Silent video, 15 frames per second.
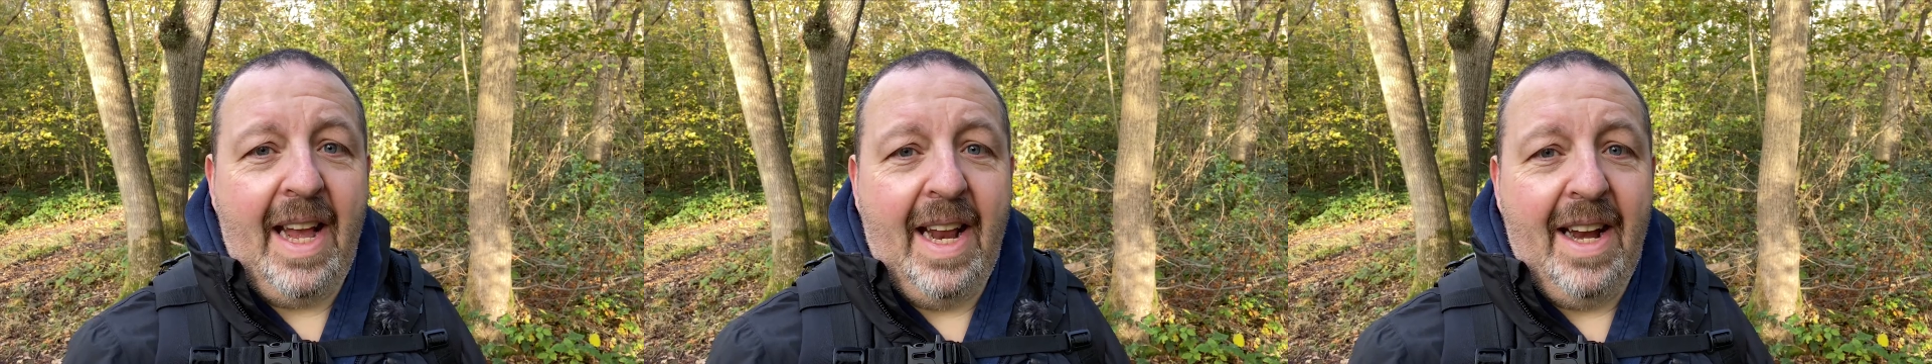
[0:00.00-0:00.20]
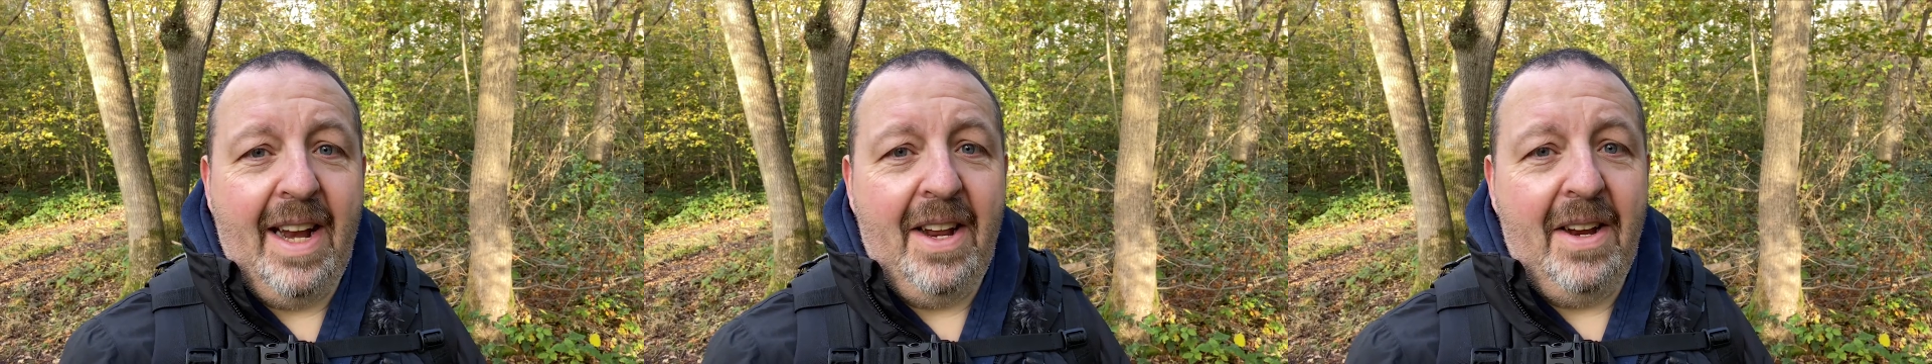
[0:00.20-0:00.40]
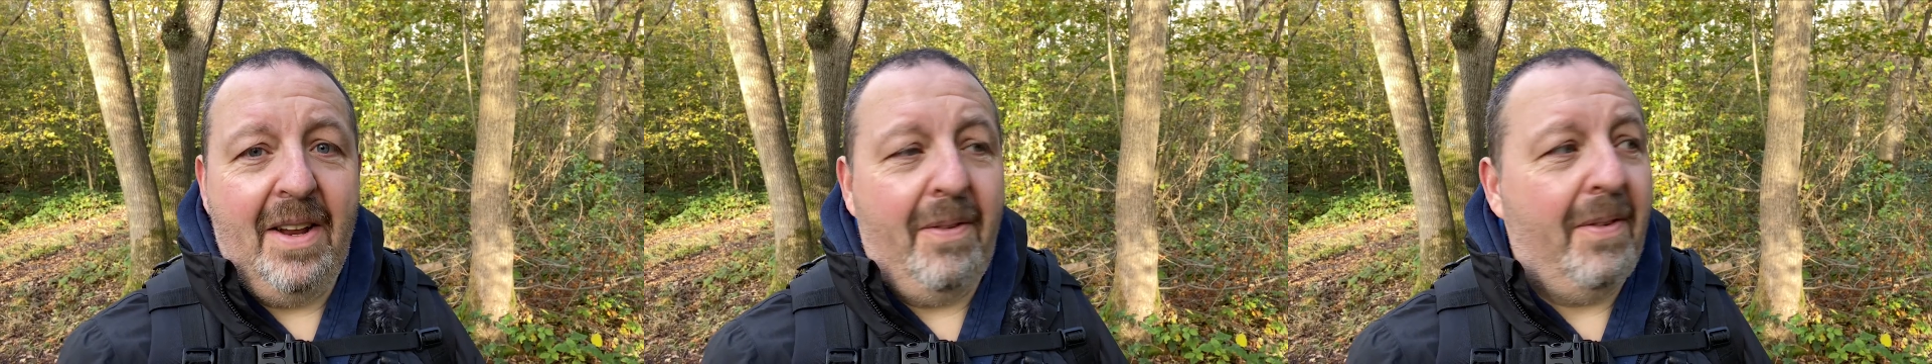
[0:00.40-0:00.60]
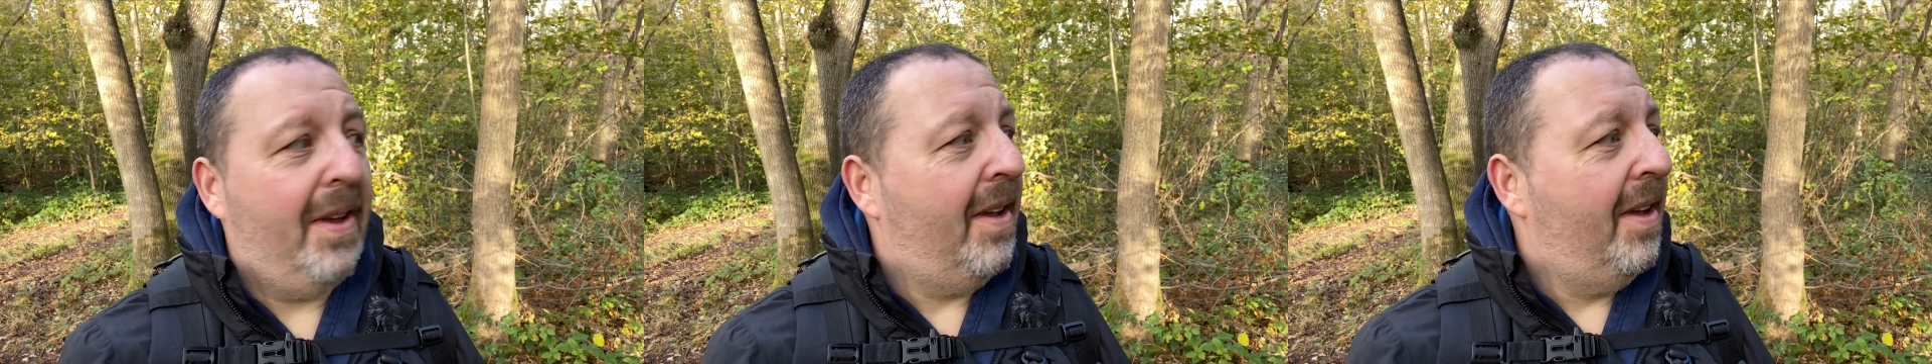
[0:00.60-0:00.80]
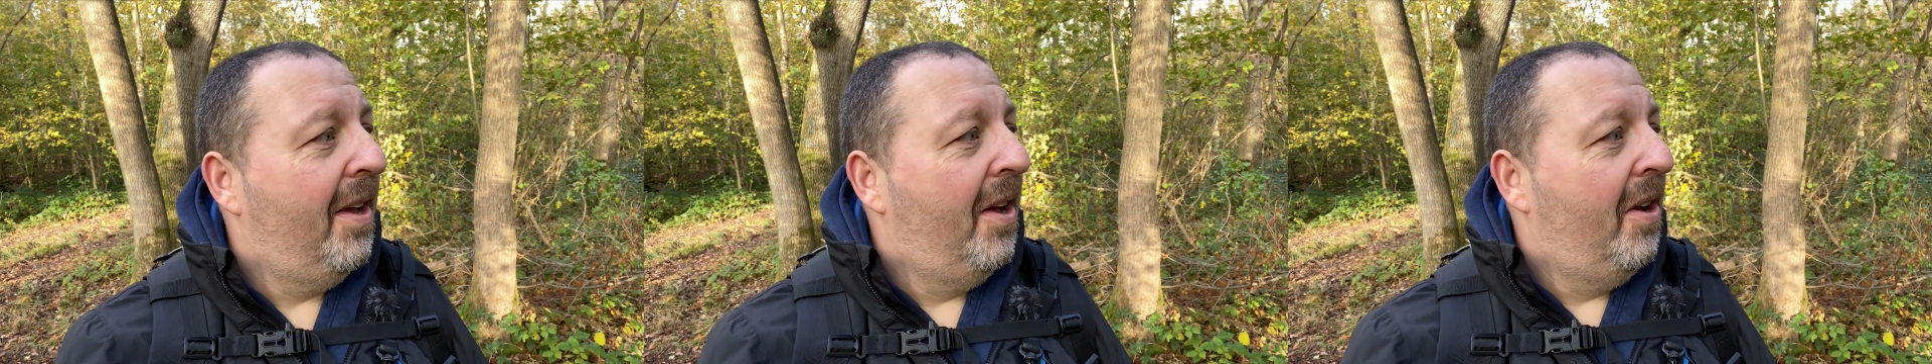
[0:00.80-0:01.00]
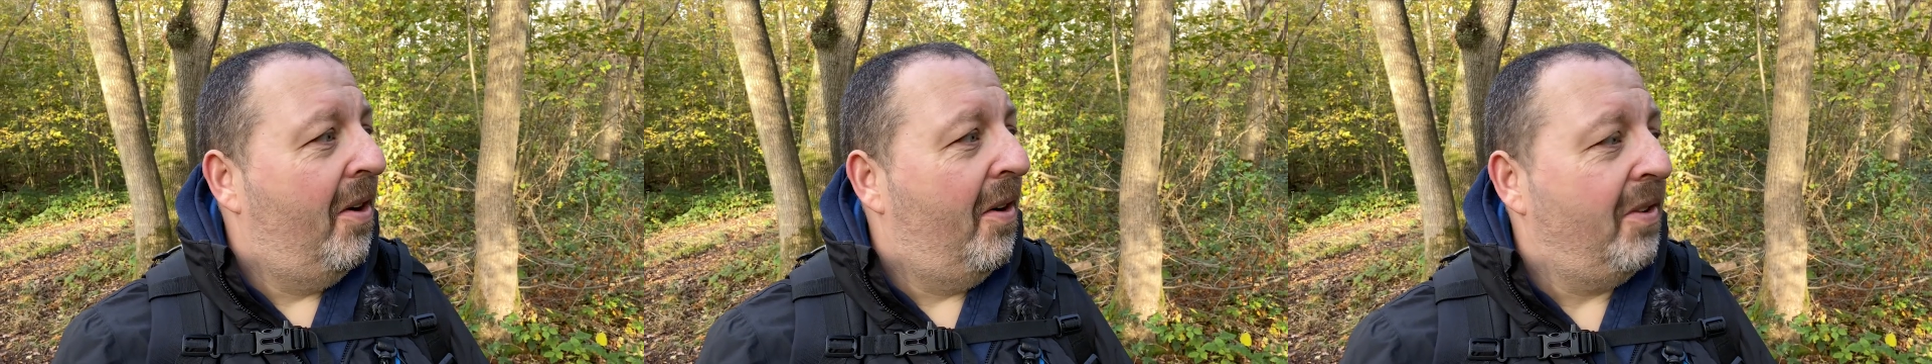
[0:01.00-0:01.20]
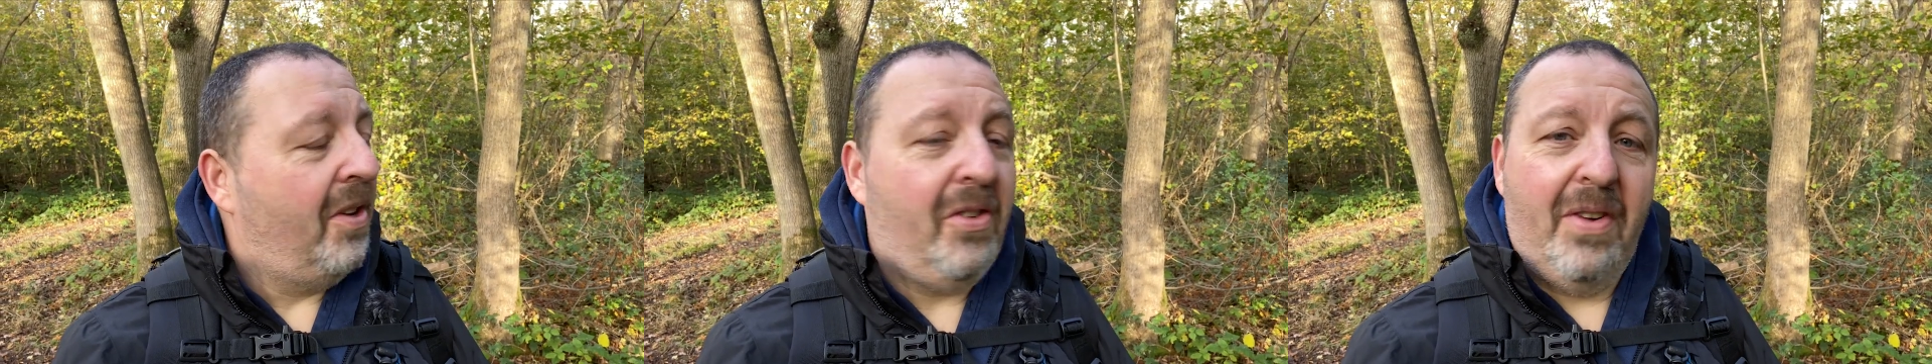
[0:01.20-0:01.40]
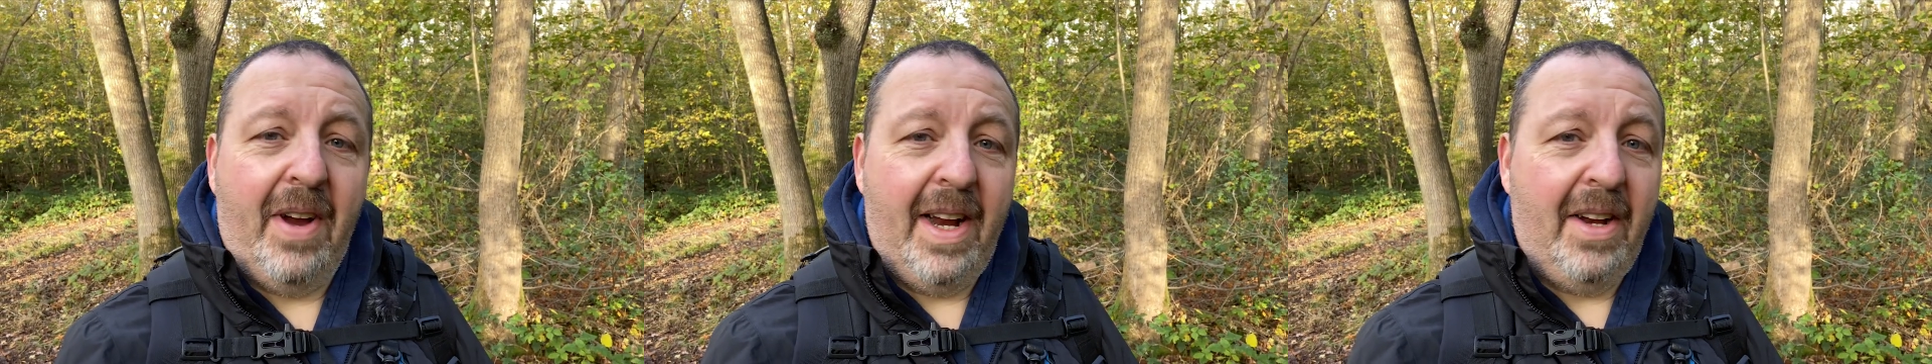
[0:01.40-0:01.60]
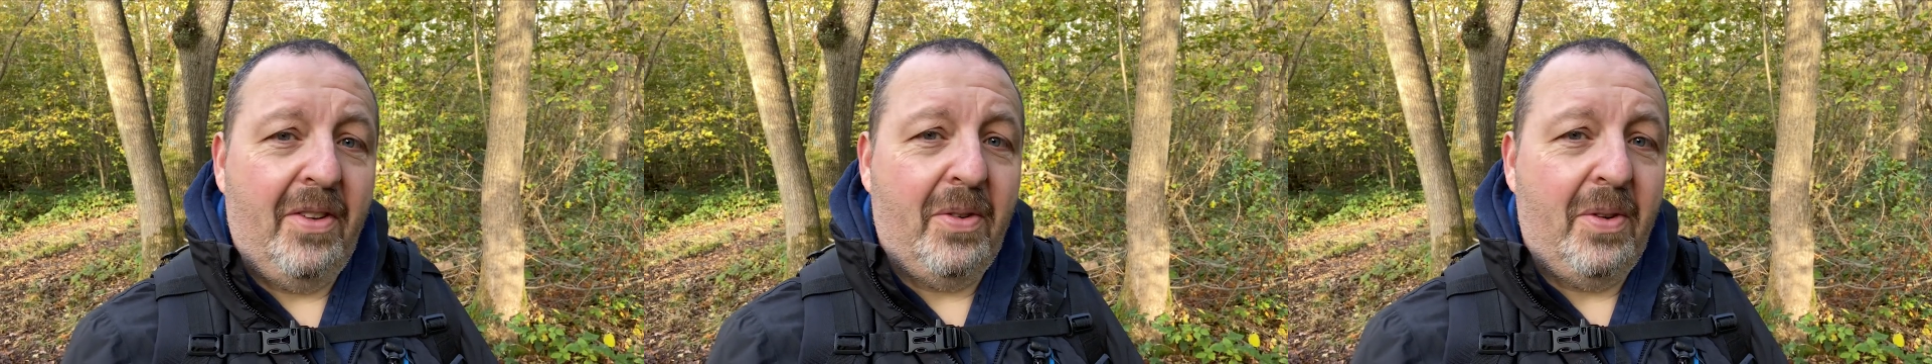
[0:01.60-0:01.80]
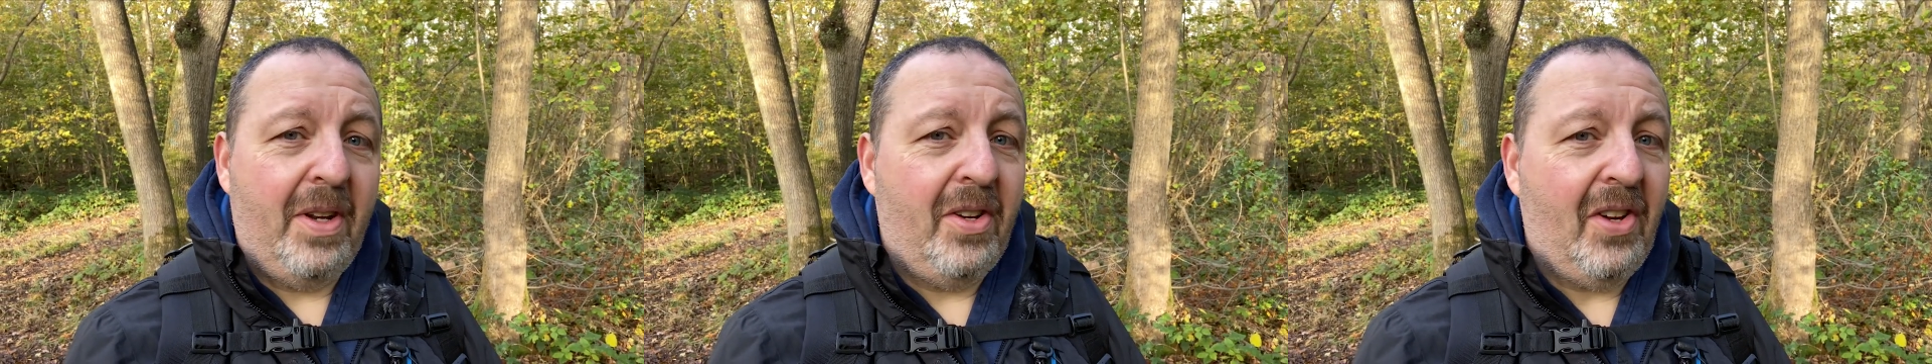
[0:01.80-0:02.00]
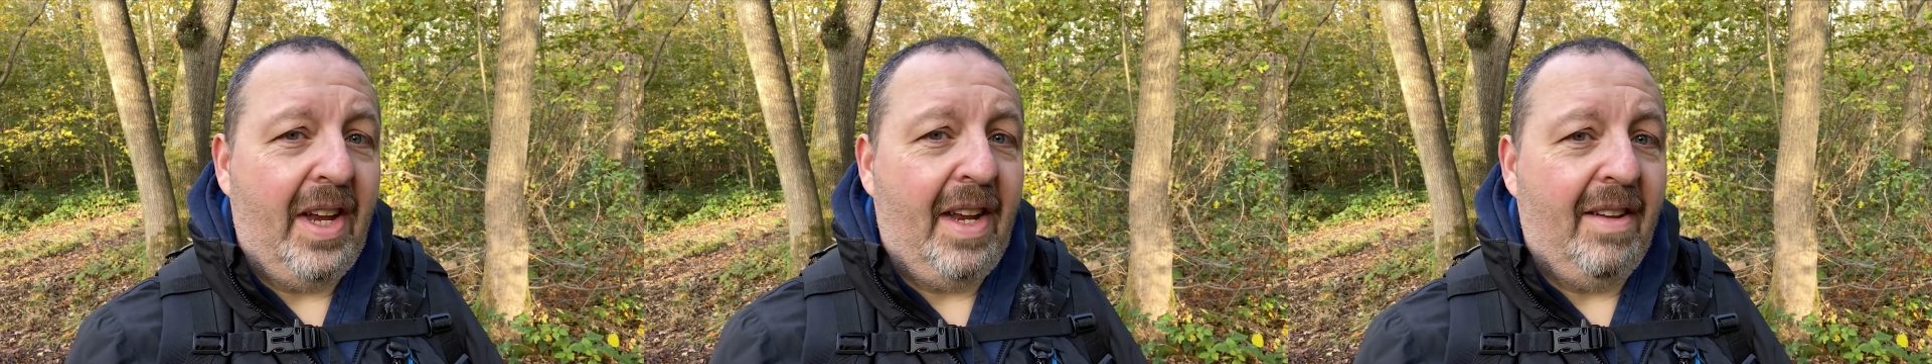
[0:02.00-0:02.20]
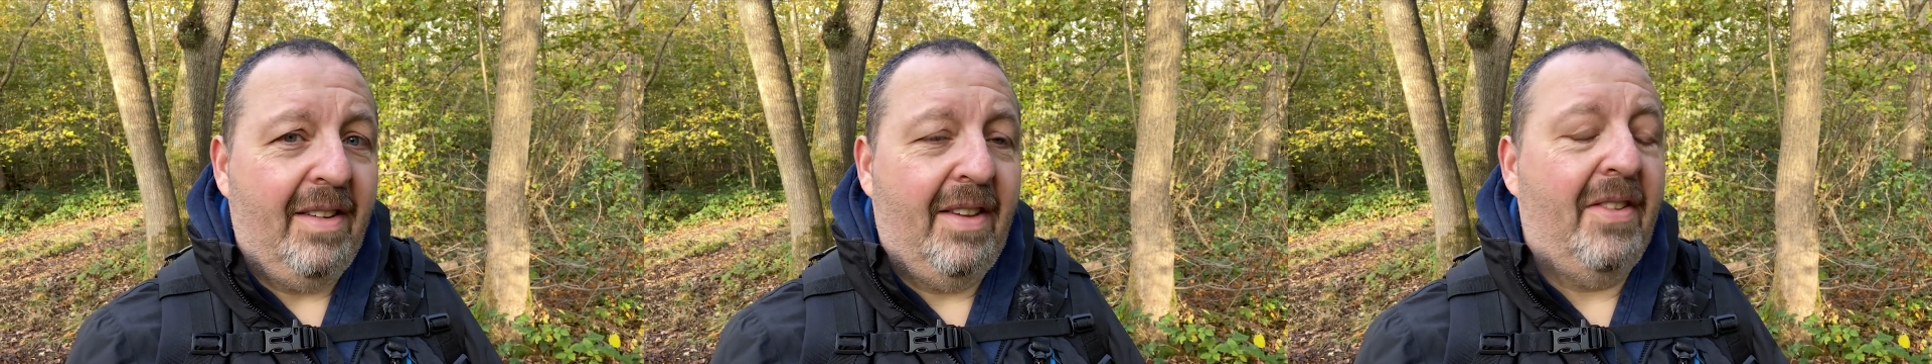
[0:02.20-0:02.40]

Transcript: getting any of it on your trainers or your jeans.